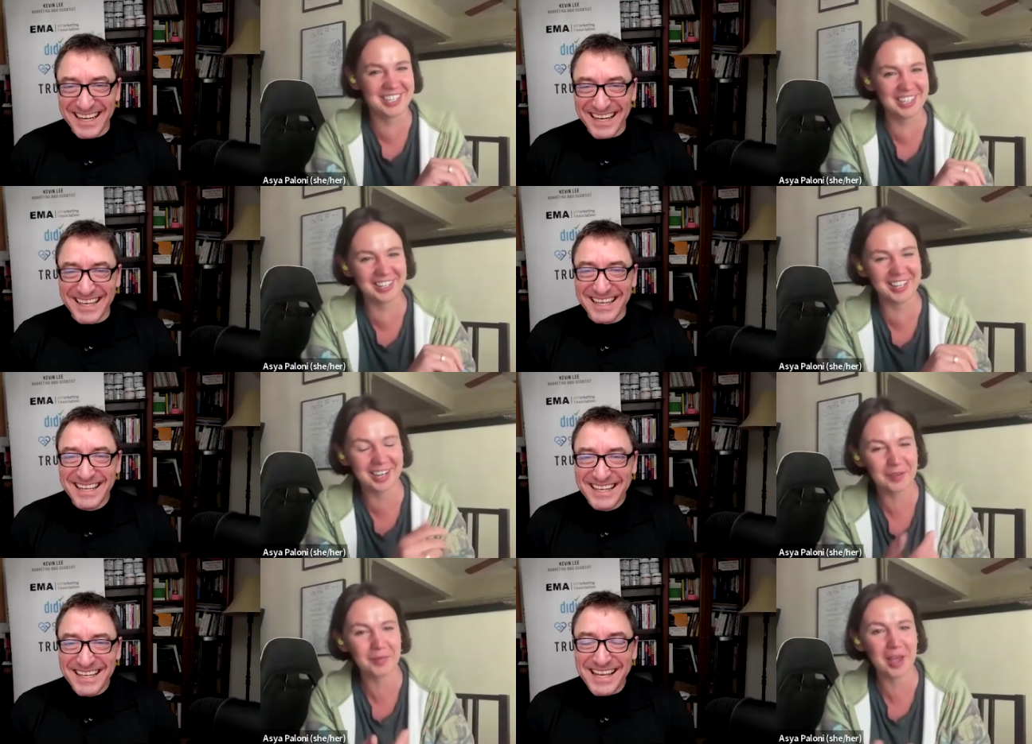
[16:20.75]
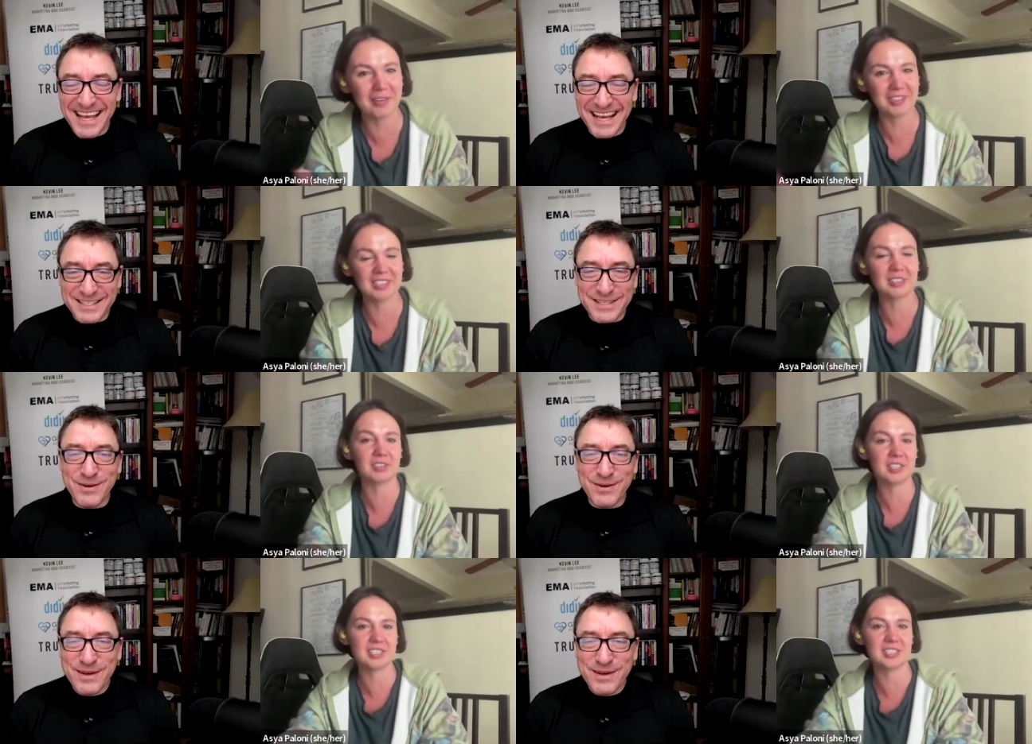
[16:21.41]
Speaker 1: it's like I'm yeah, having
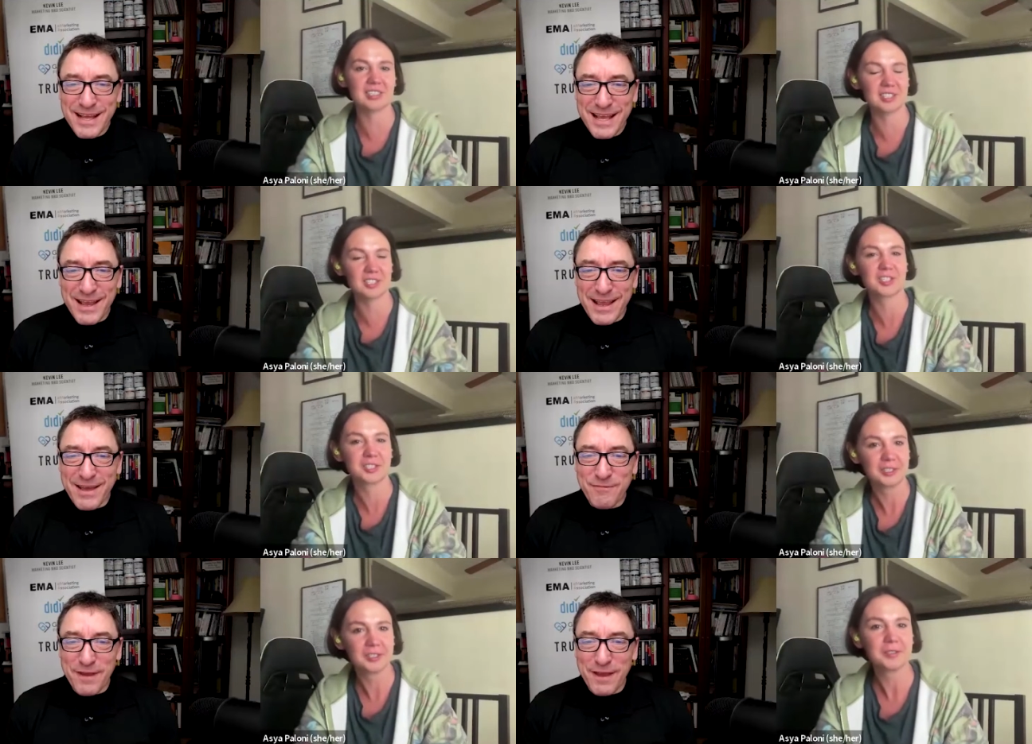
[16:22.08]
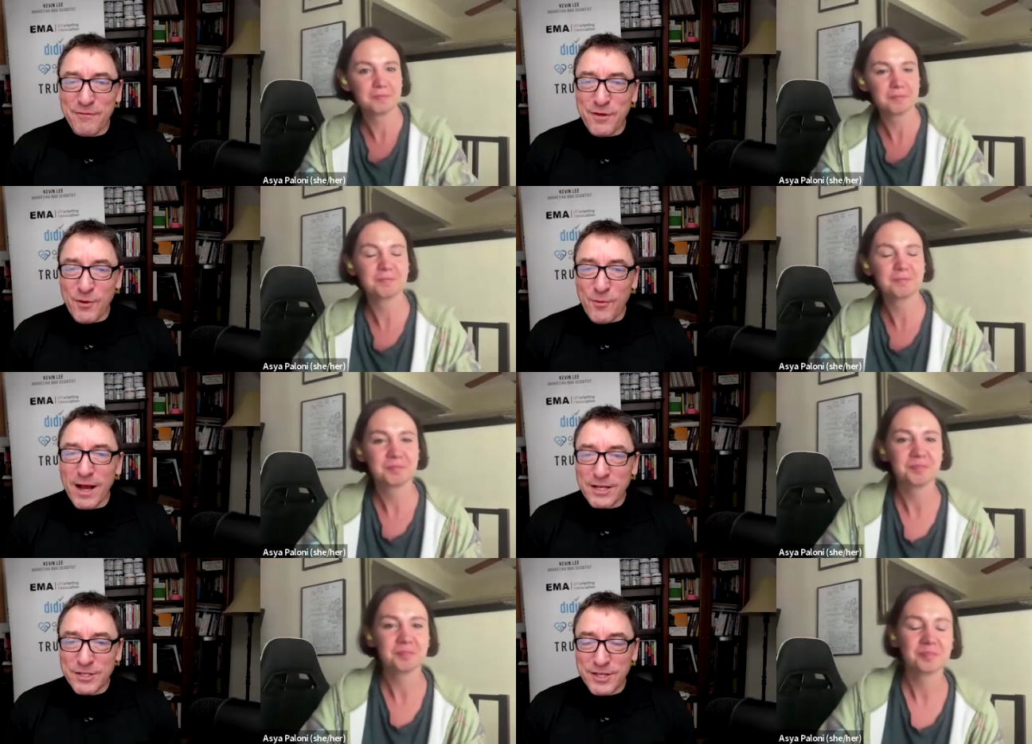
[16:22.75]
so a
Speaker 2: device. If if your
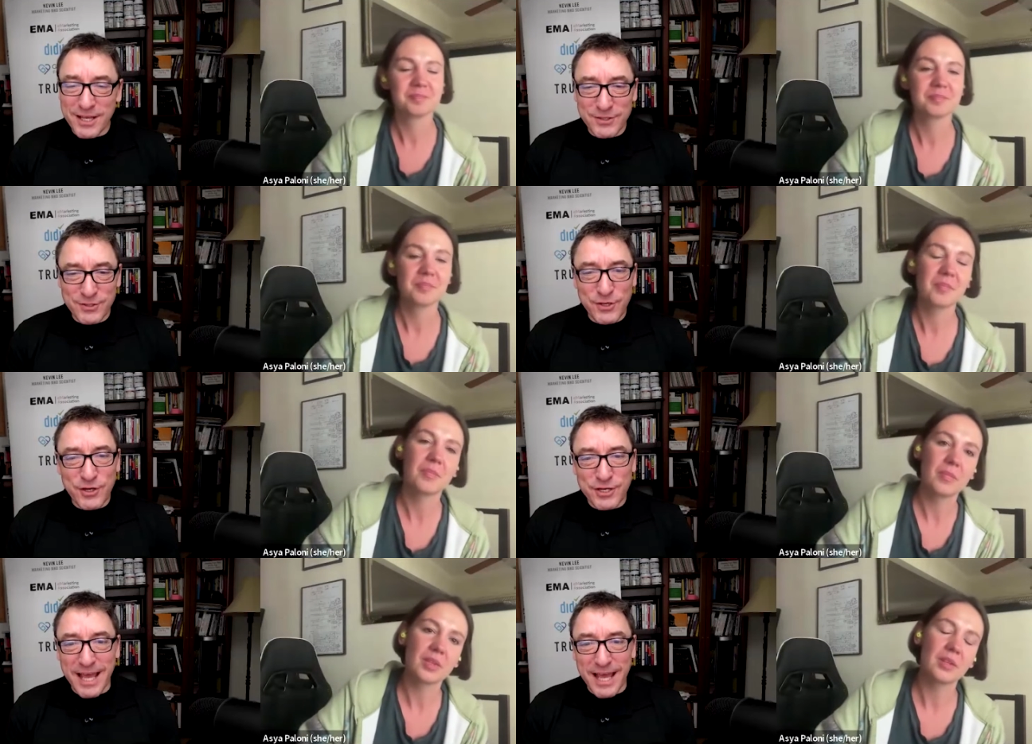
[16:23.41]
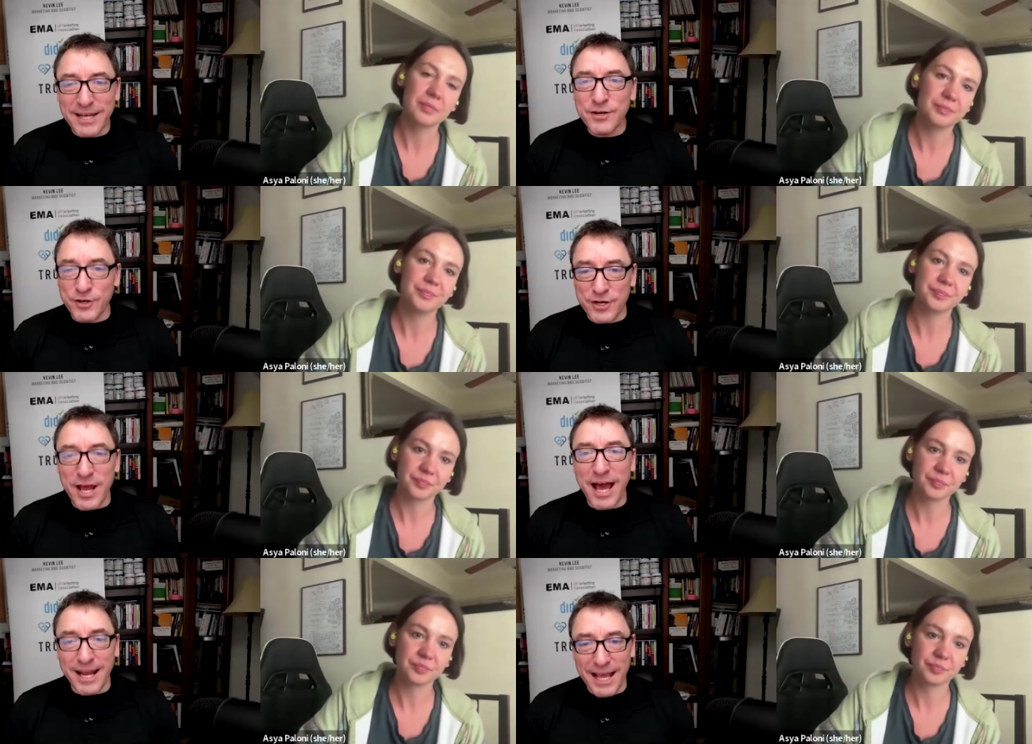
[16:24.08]
watch tells you you're dead and
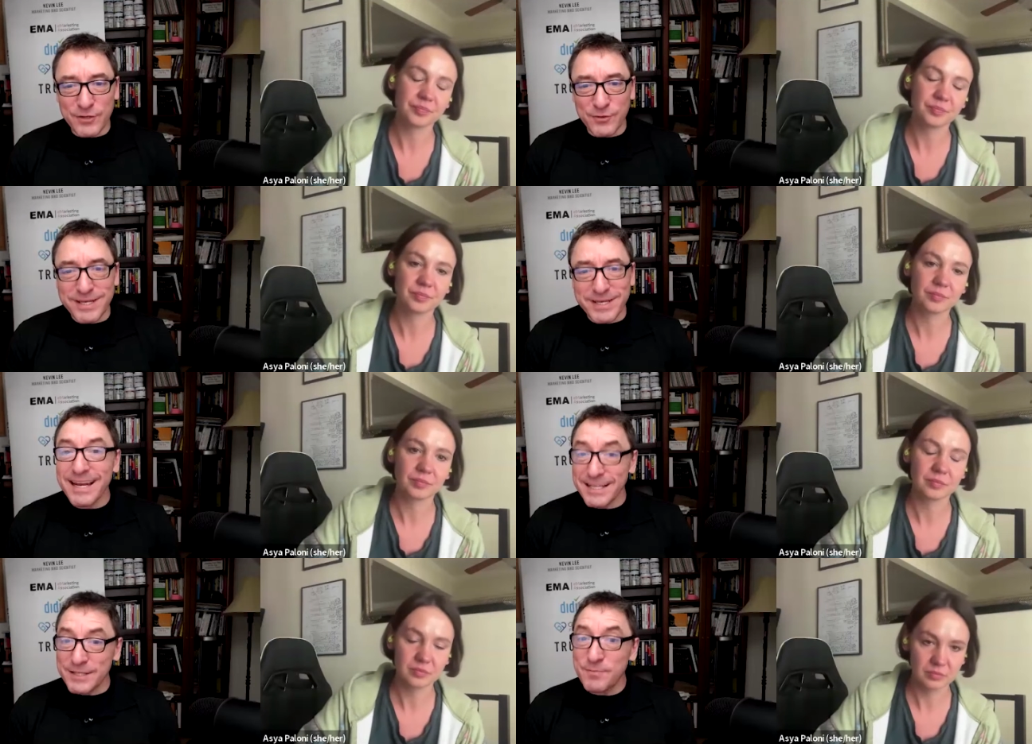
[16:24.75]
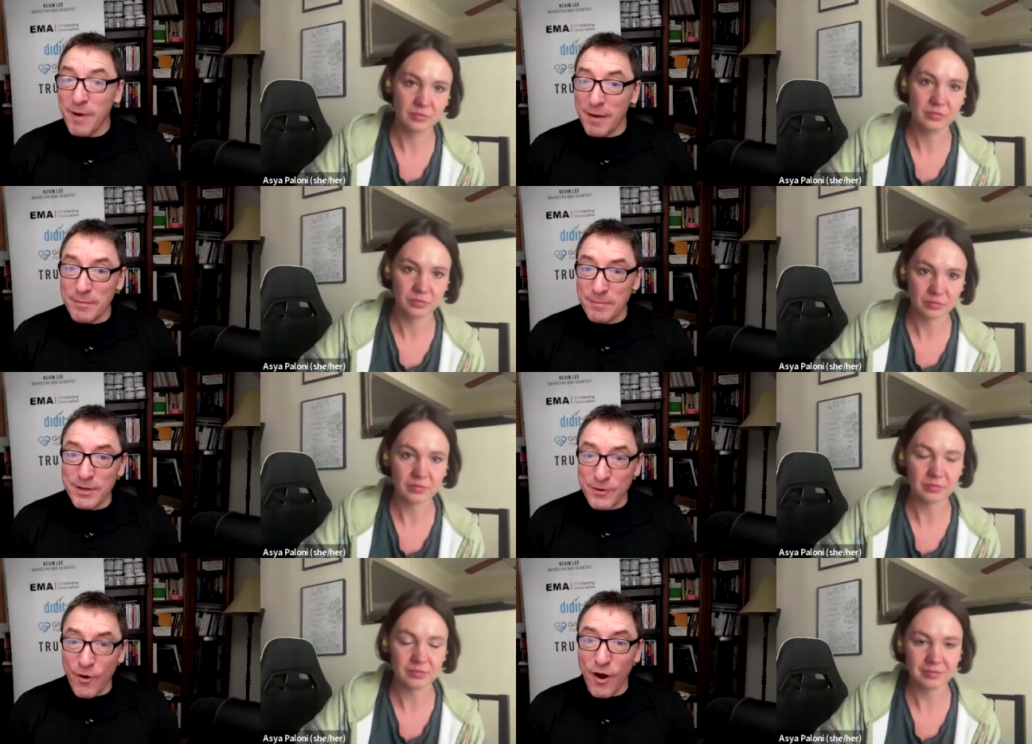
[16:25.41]
you're not actually dead, it's
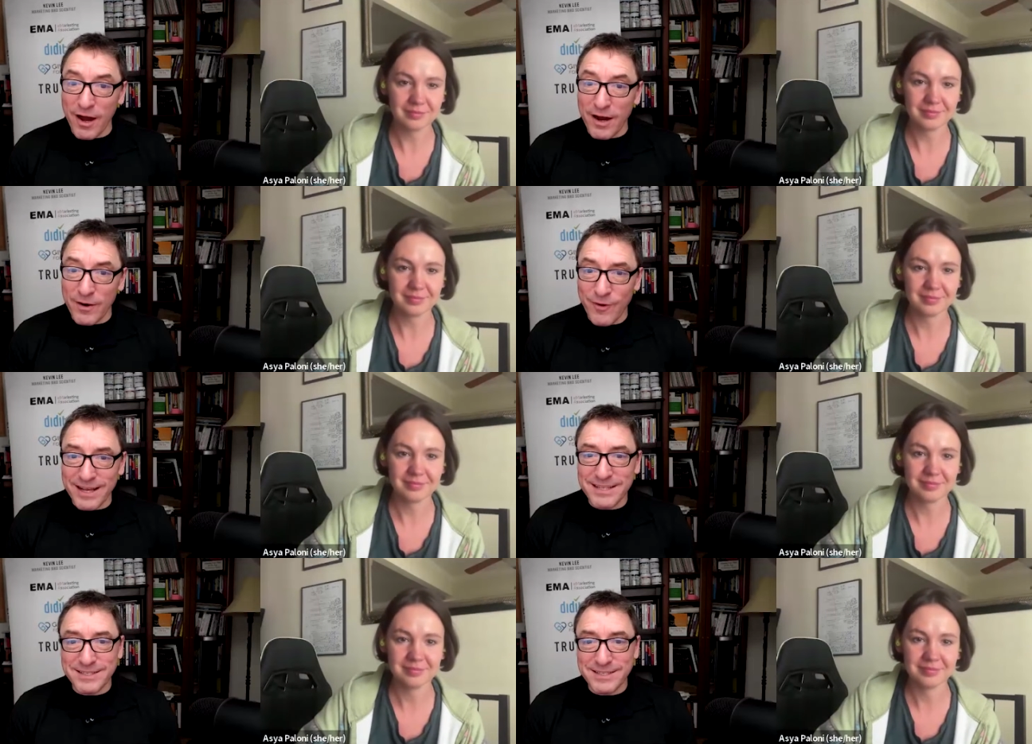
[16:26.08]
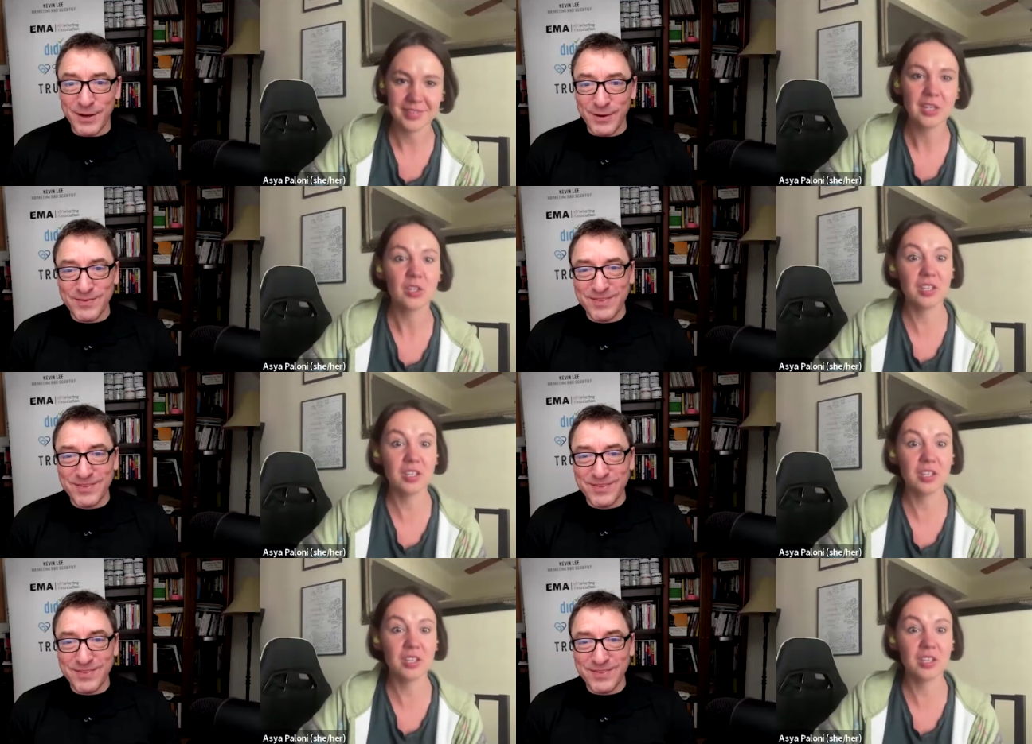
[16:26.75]
probably wrong, right? So